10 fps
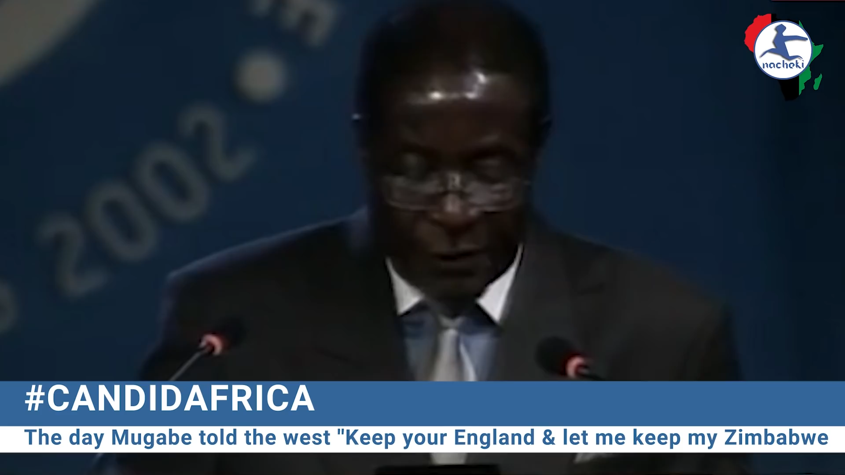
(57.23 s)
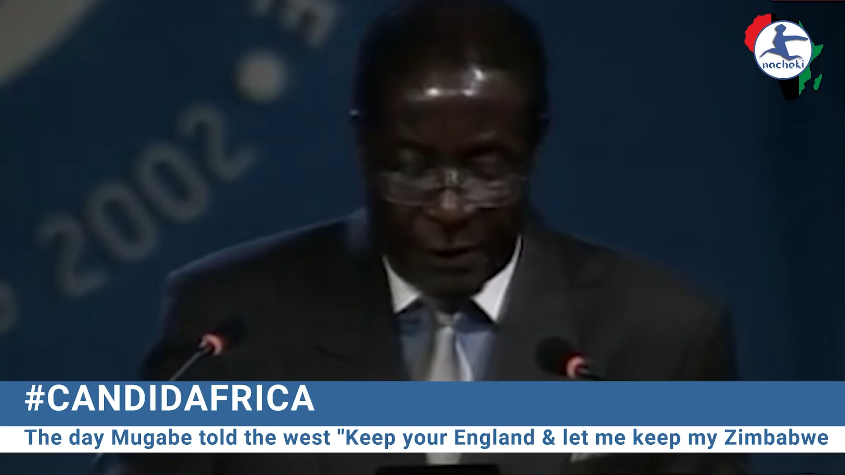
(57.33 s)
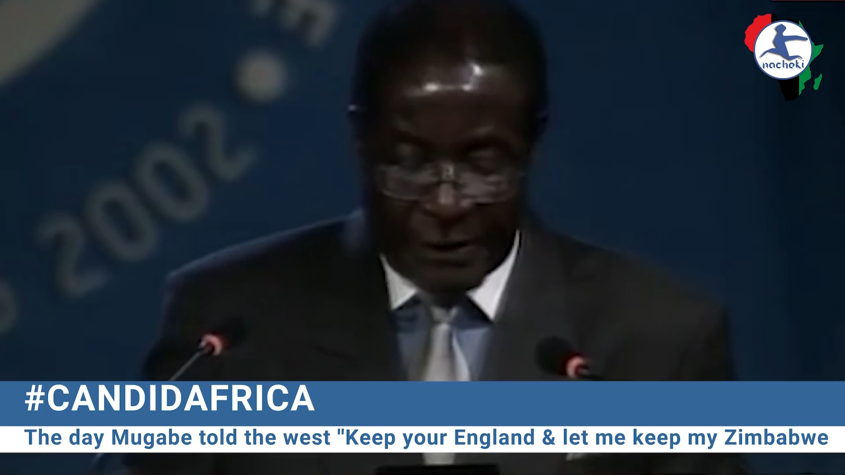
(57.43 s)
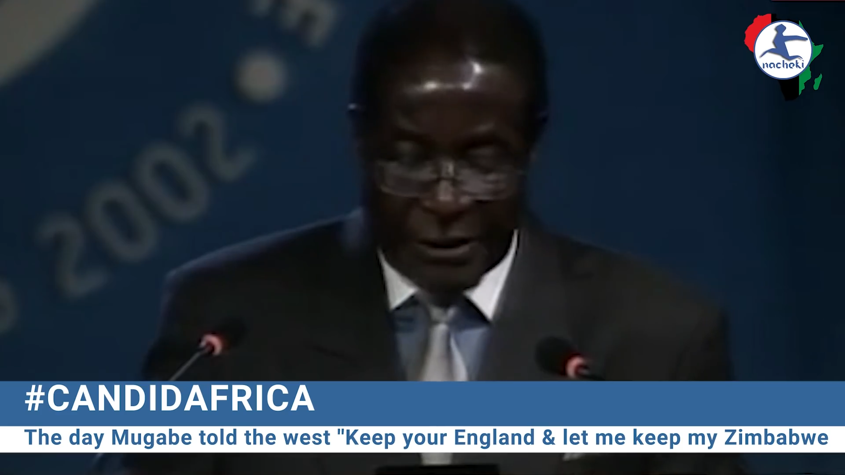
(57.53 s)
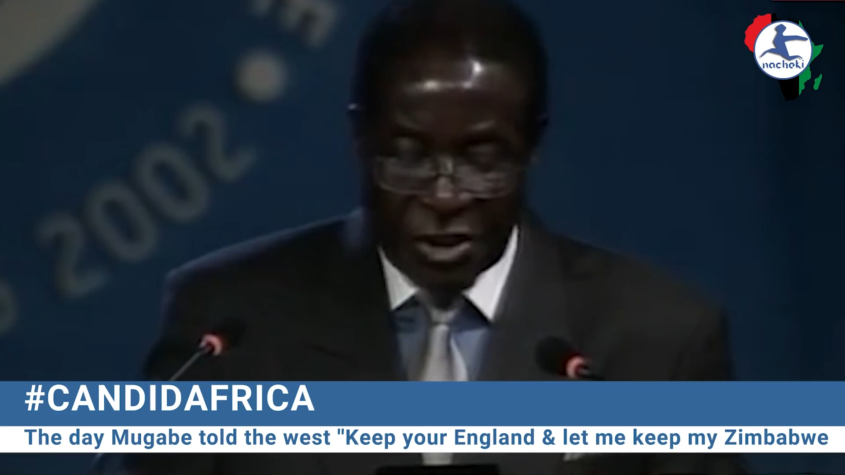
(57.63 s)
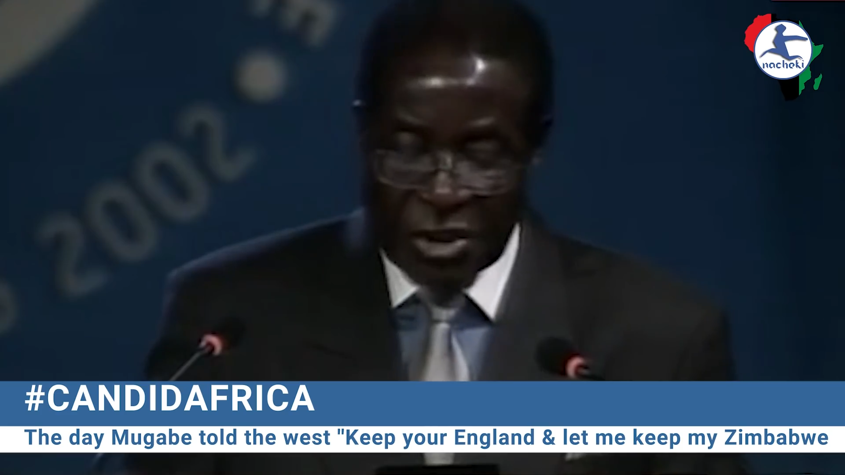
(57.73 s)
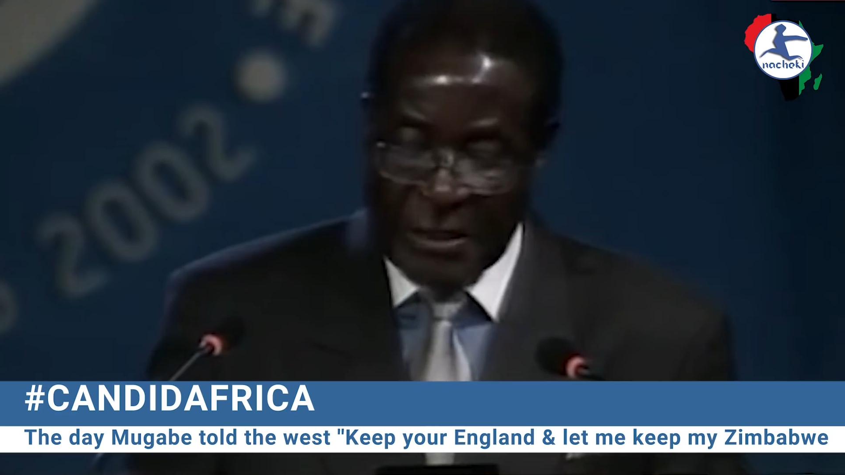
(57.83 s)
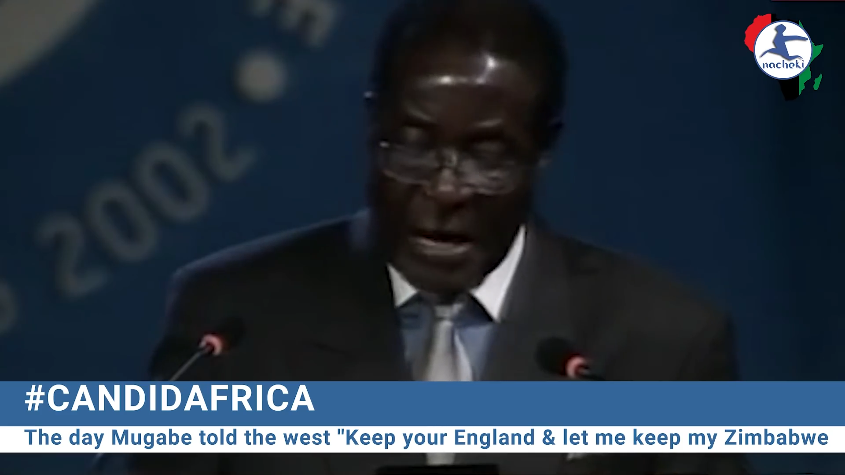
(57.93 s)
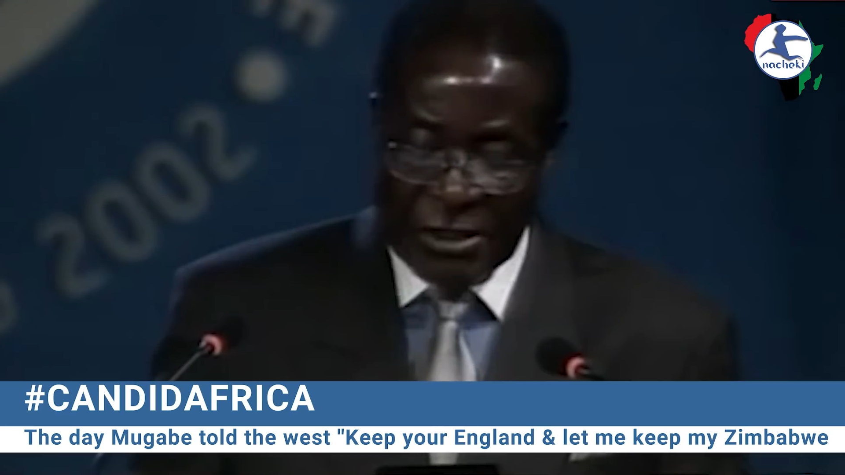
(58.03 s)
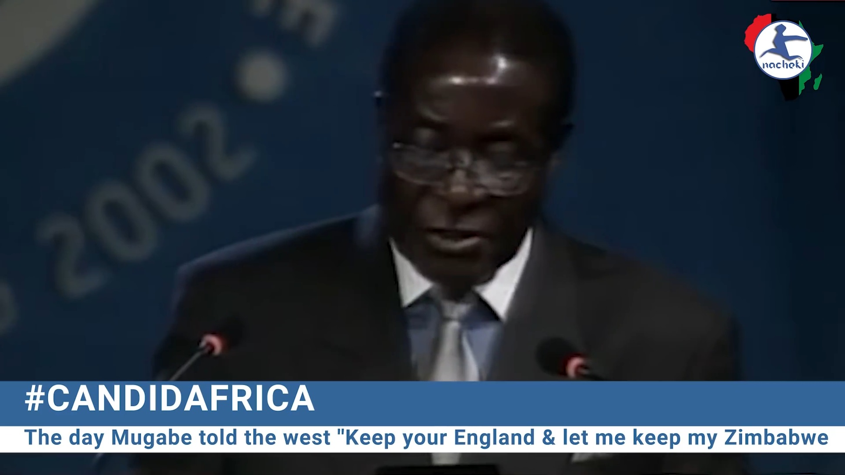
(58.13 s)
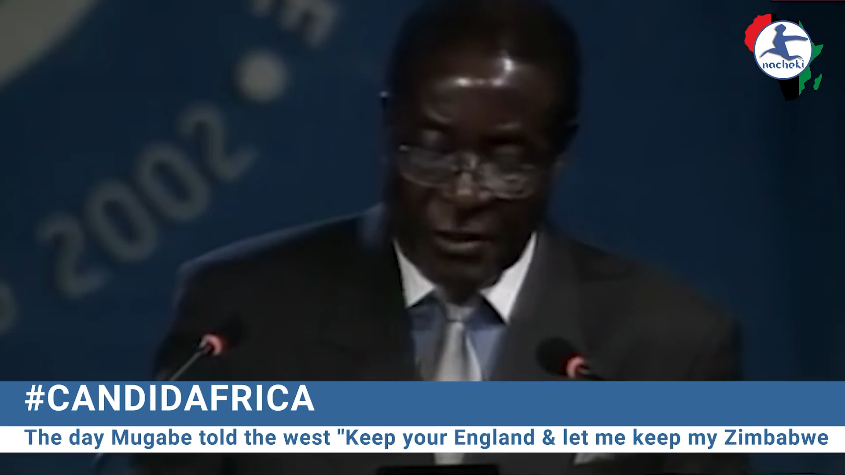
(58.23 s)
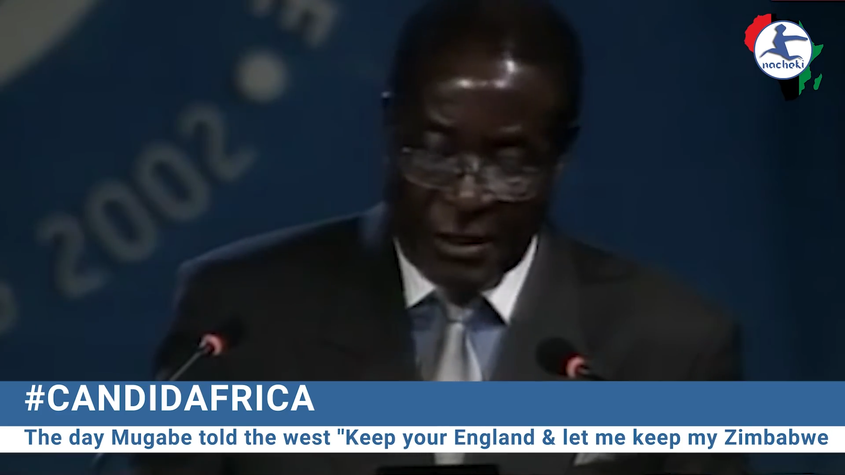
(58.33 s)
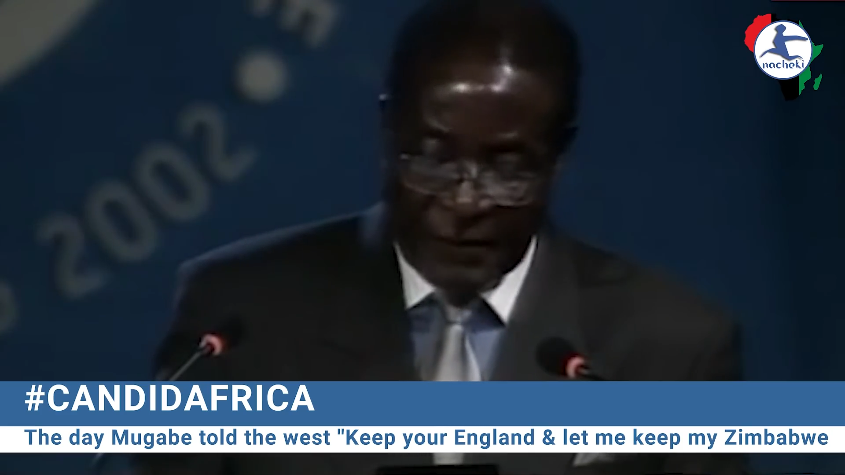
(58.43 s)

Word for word: in international